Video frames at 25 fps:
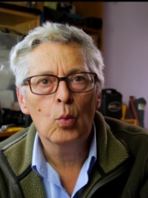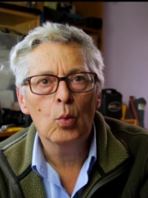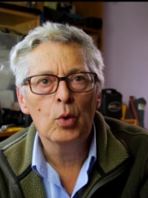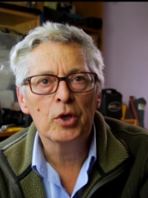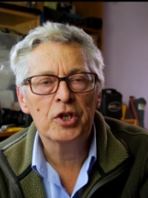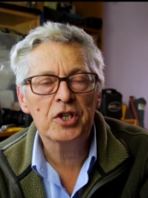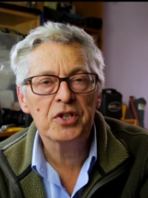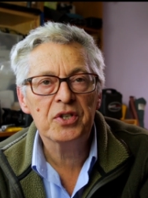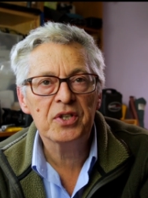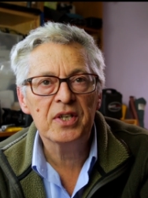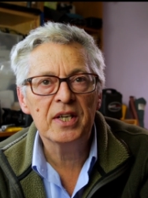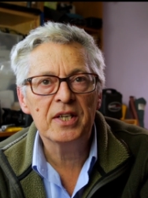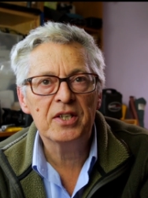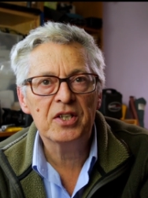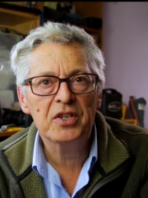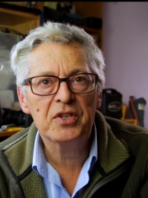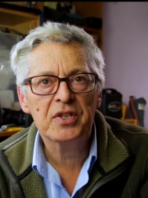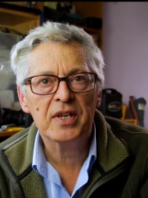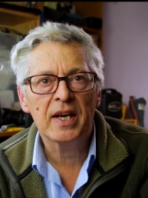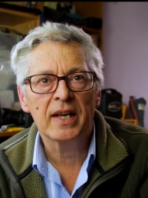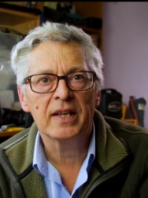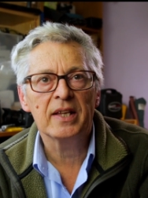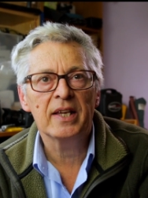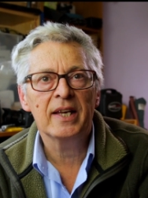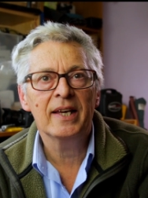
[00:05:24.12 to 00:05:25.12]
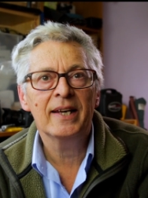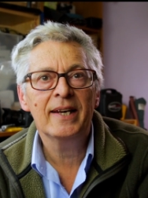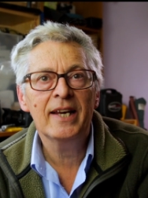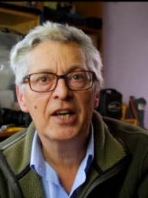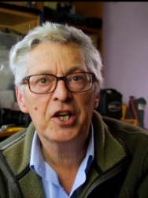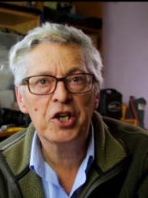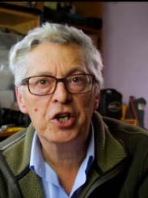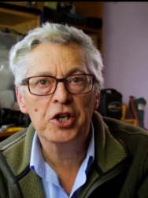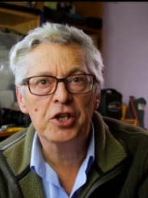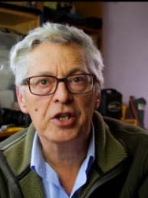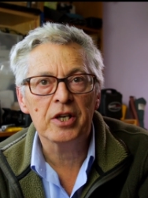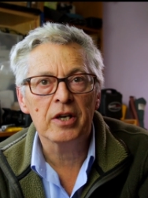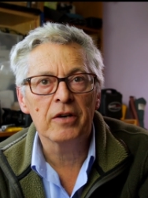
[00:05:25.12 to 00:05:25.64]
We just need to take the
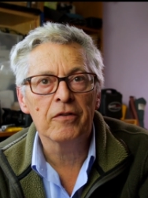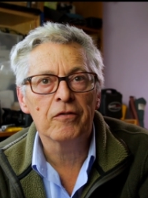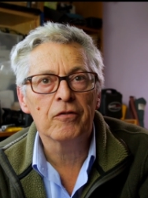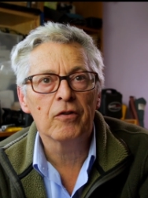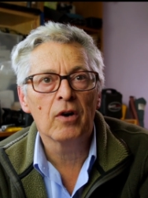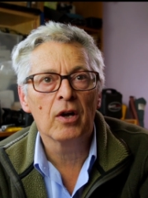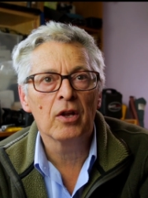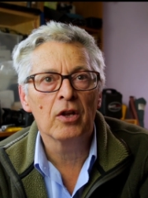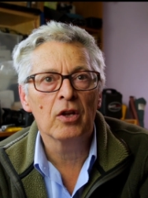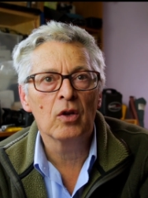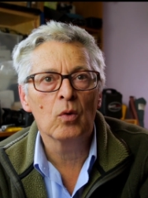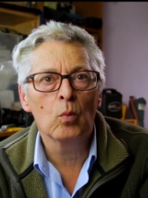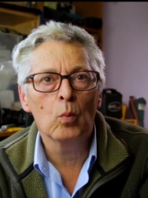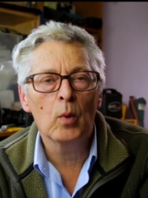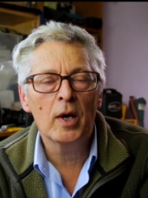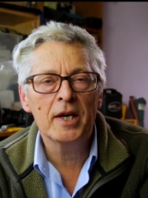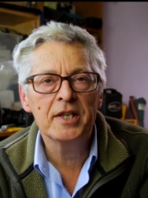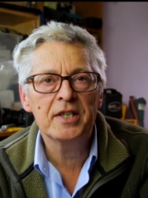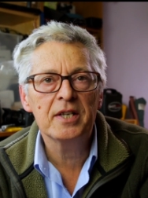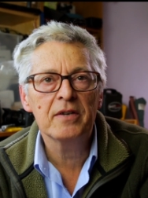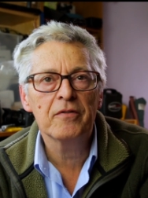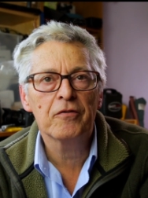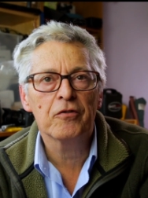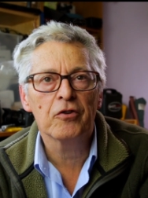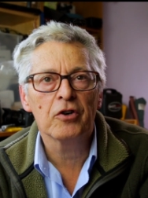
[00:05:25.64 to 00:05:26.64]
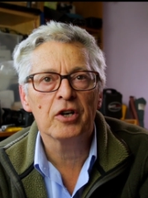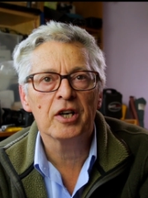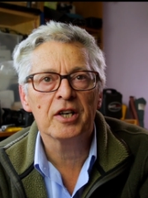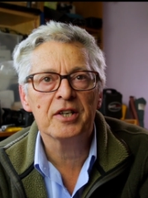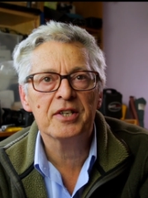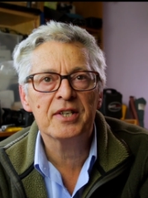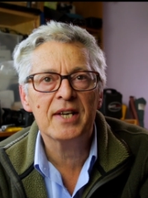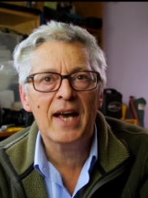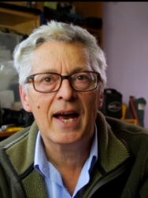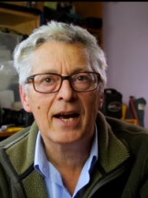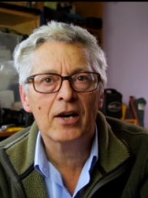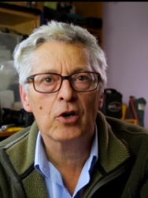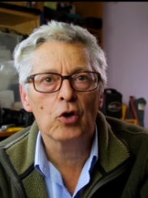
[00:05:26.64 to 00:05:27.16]
initiative rather than waiting for an
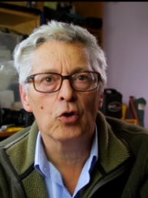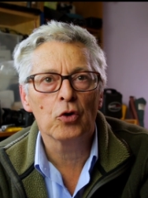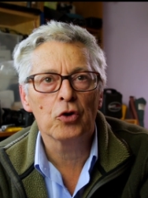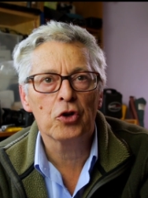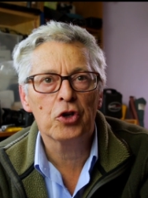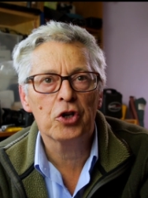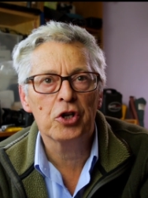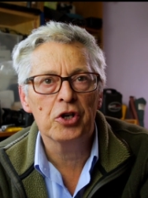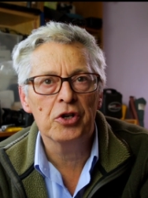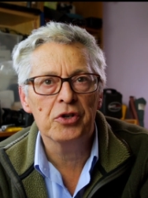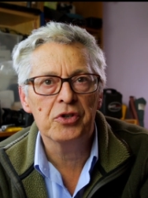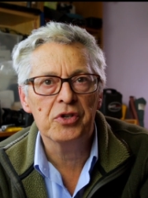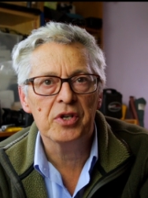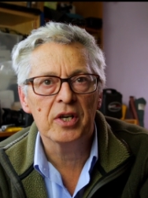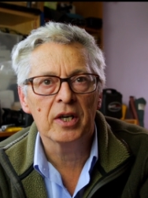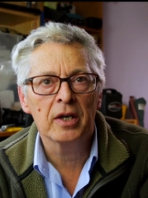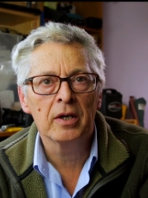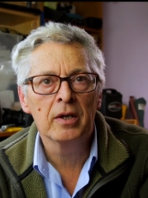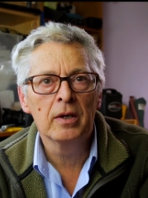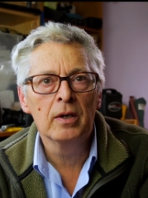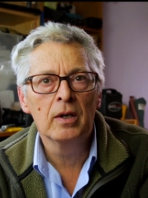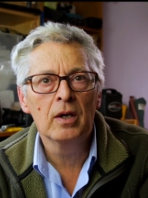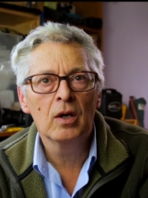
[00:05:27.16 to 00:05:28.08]
attack on shooting,